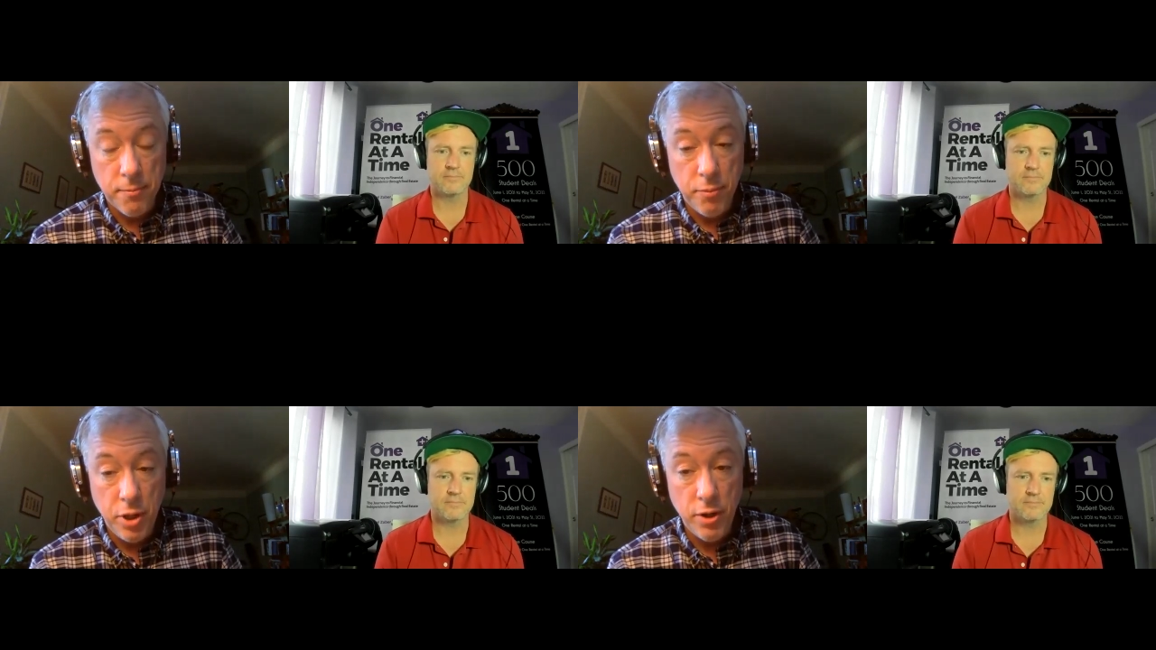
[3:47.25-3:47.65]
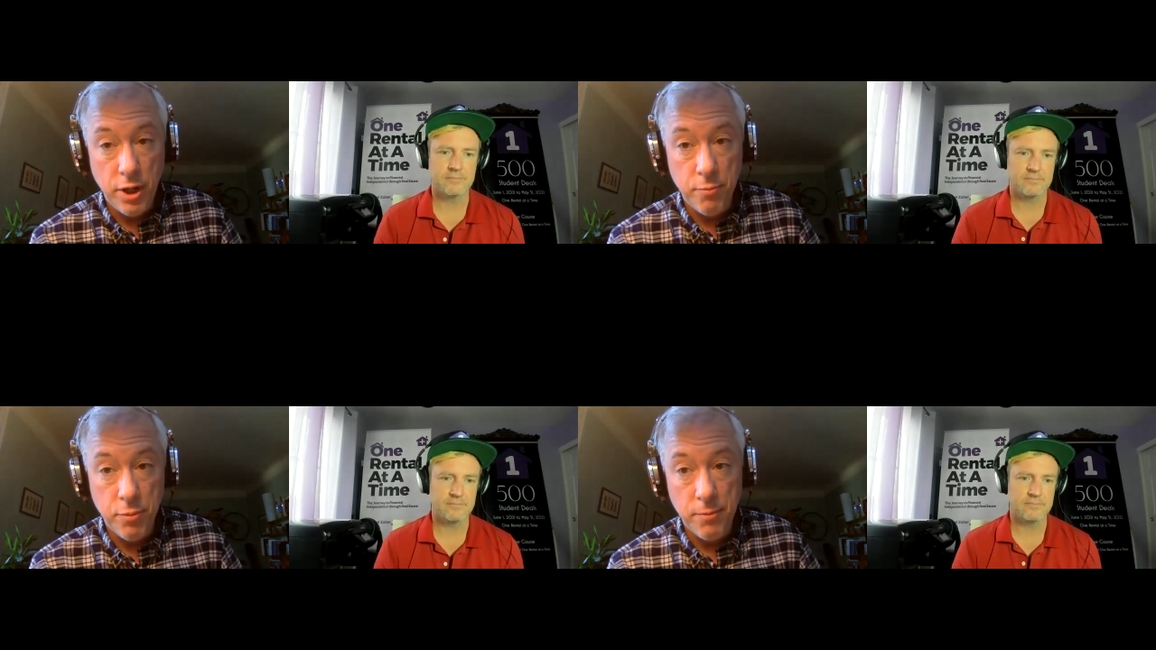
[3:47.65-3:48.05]

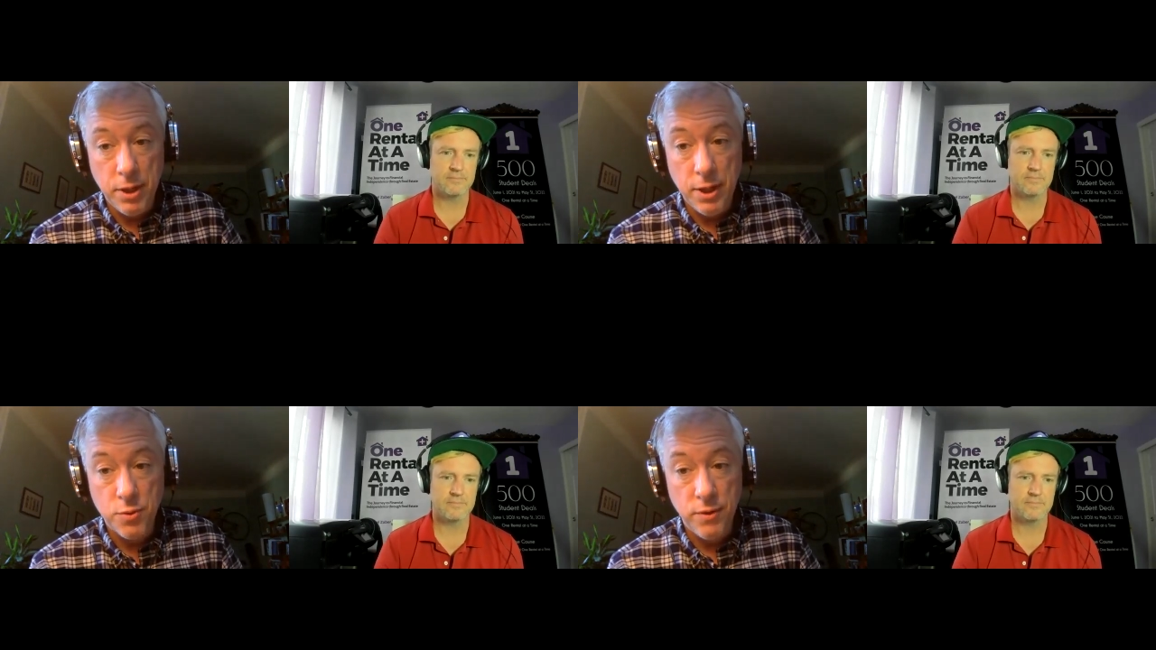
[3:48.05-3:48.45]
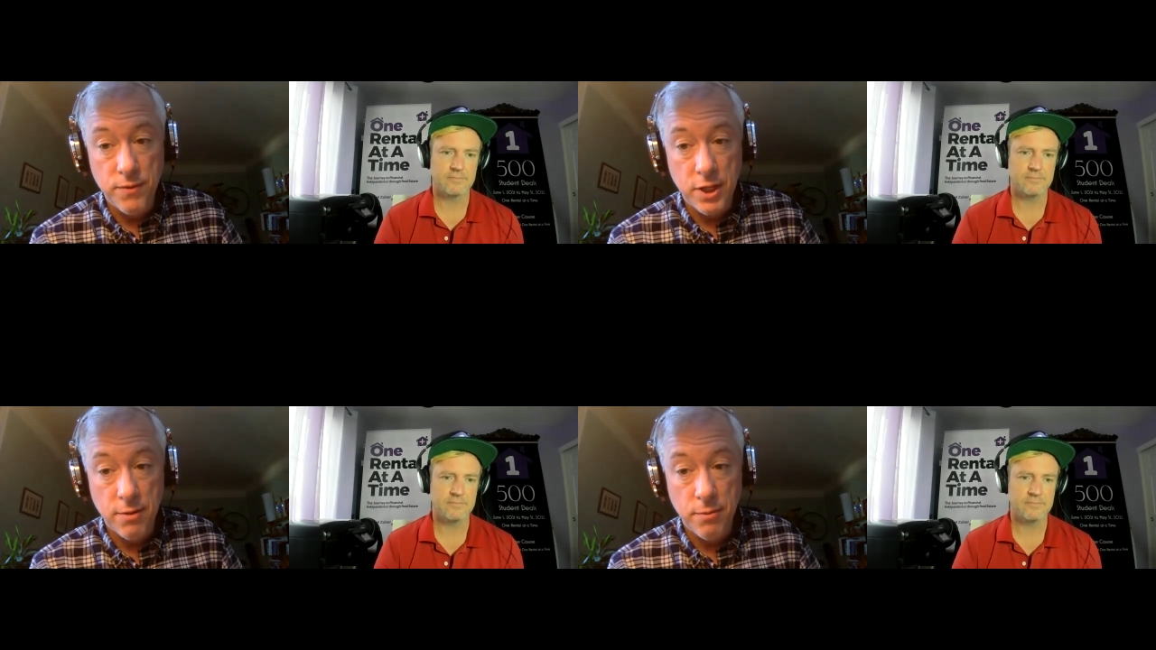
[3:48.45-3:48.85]
Speaker 1: period. But I mean, as we've
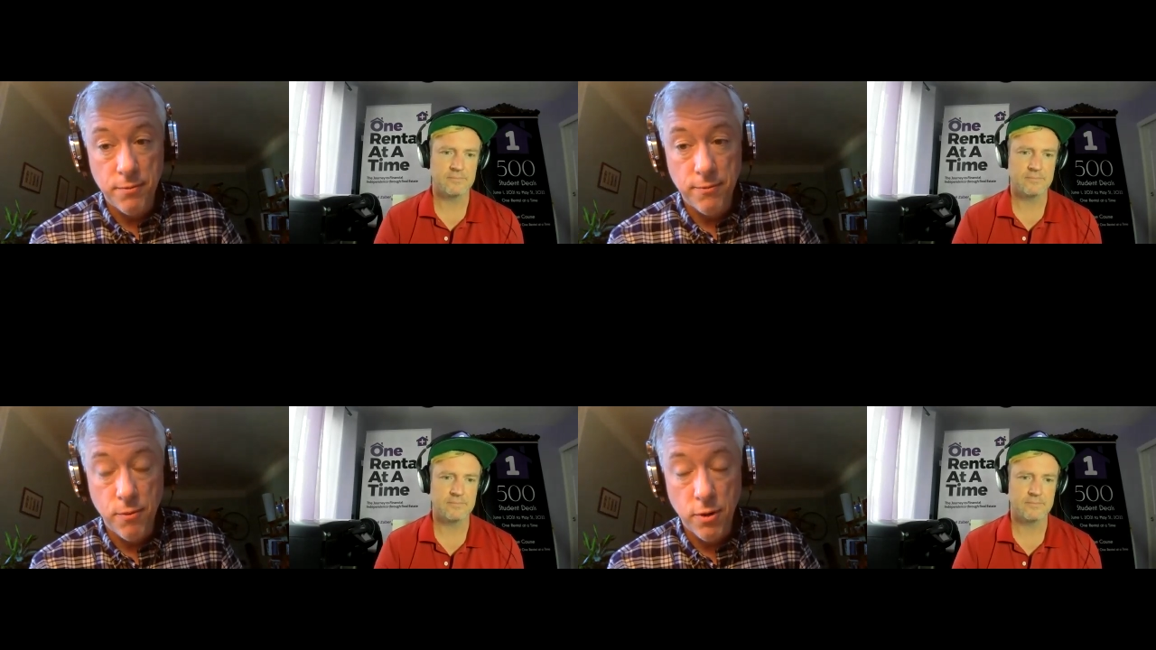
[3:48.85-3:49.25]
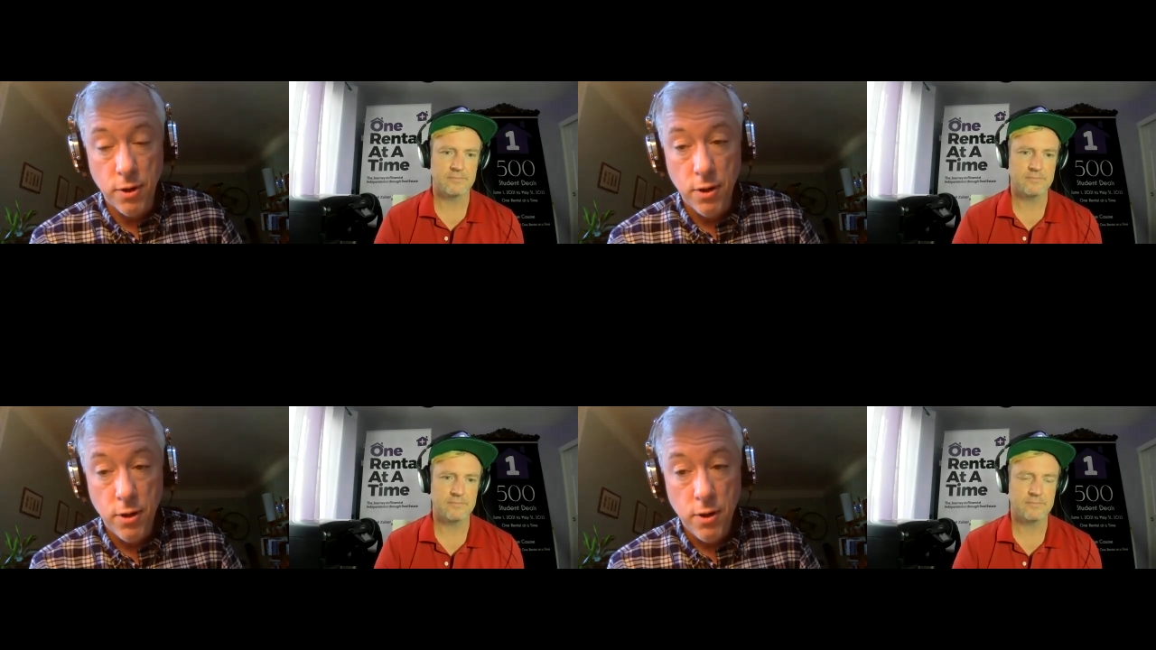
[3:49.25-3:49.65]
talked about before,